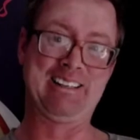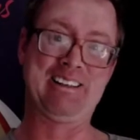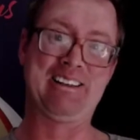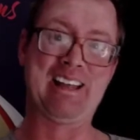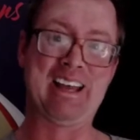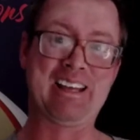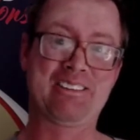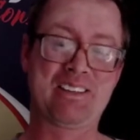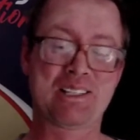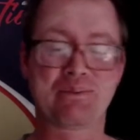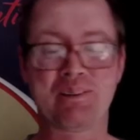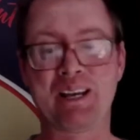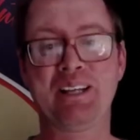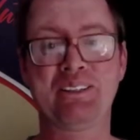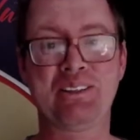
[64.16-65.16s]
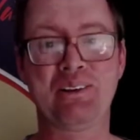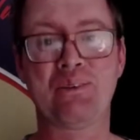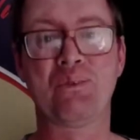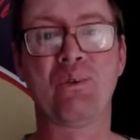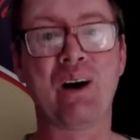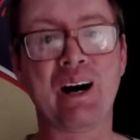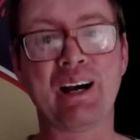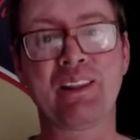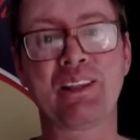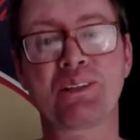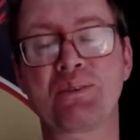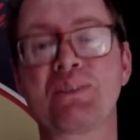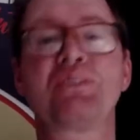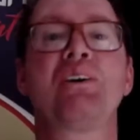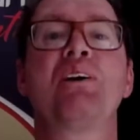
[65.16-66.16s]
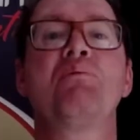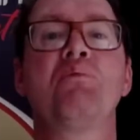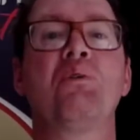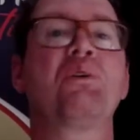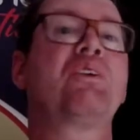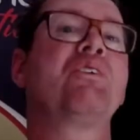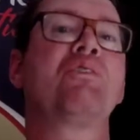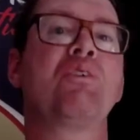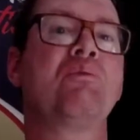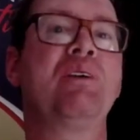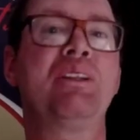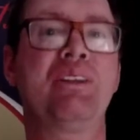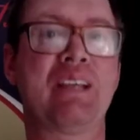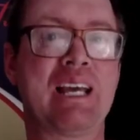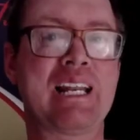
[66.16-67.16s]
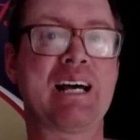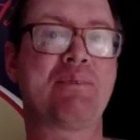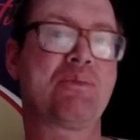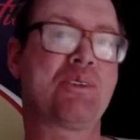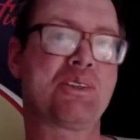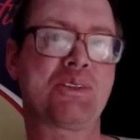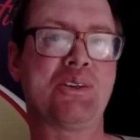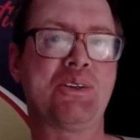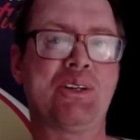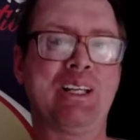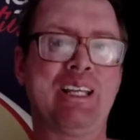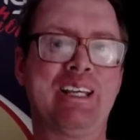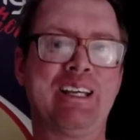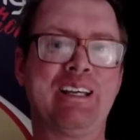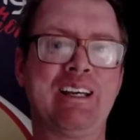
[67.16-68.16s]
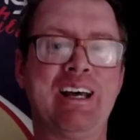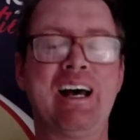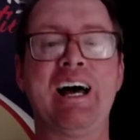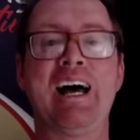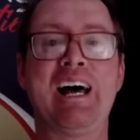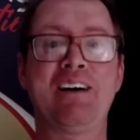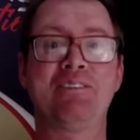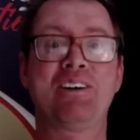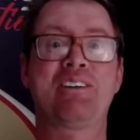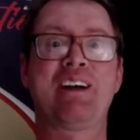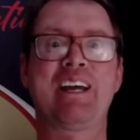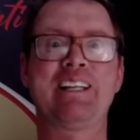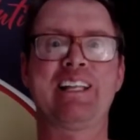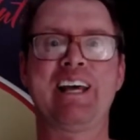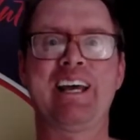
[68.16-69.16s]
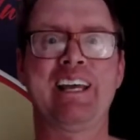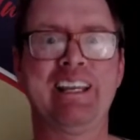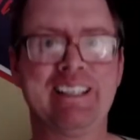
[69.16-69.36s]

today to explain to you why this was so important for me to get up this early. Have a great day.